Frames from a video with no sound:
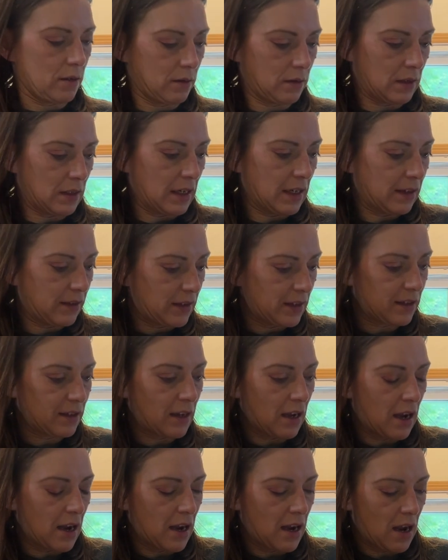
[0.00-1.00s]
Like this
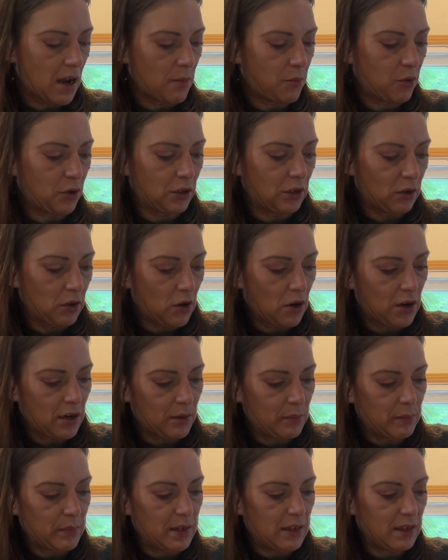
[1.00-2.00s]
guy, I put a lot
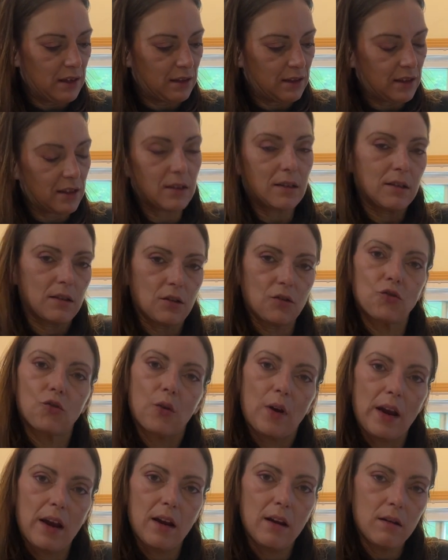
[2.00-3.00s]
of beads. This is a
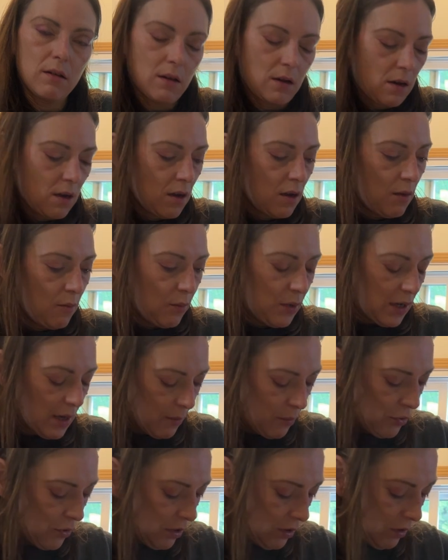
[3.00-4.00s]
tray, but I
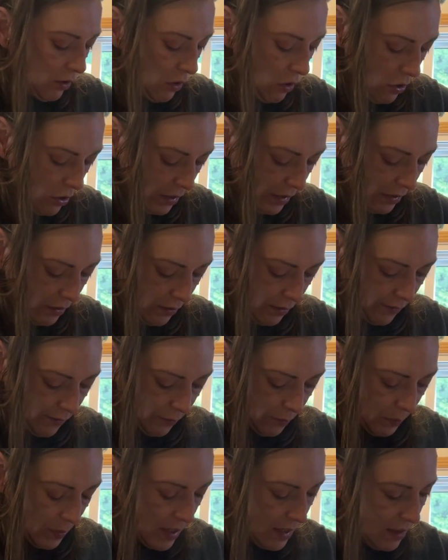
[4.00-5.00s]
put a lot of
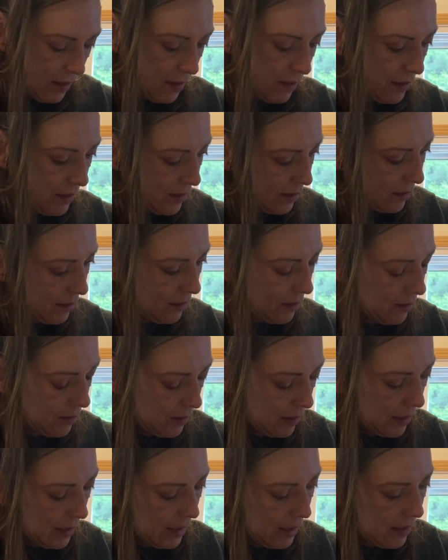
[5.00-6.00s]
beads
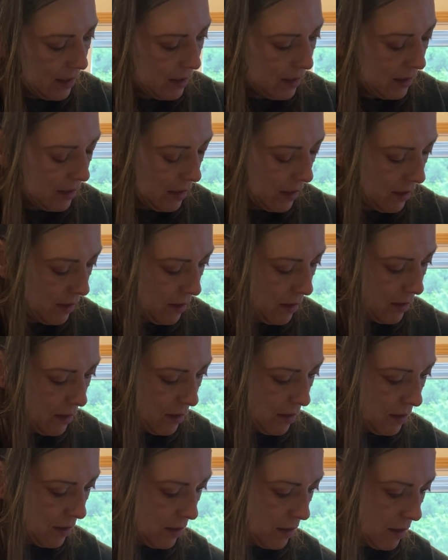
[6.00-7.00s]
in
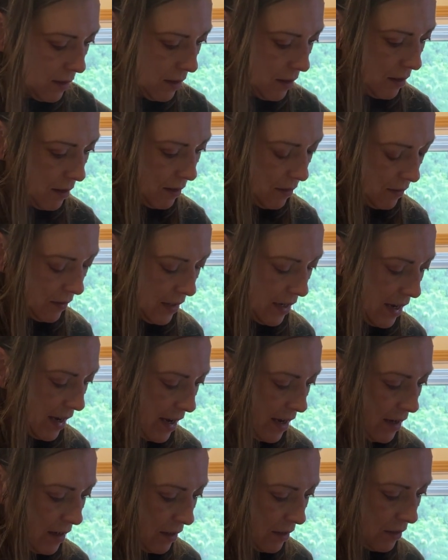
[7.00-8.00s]
the
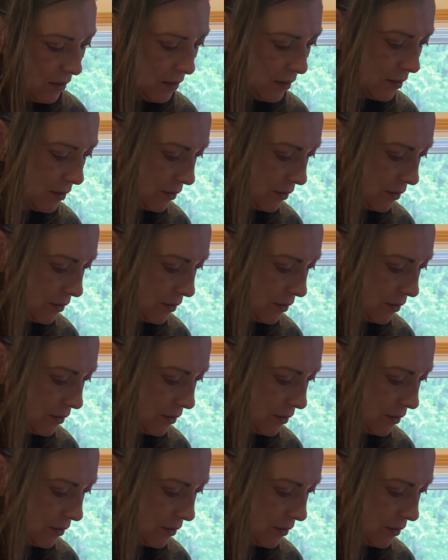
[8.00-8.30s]
end.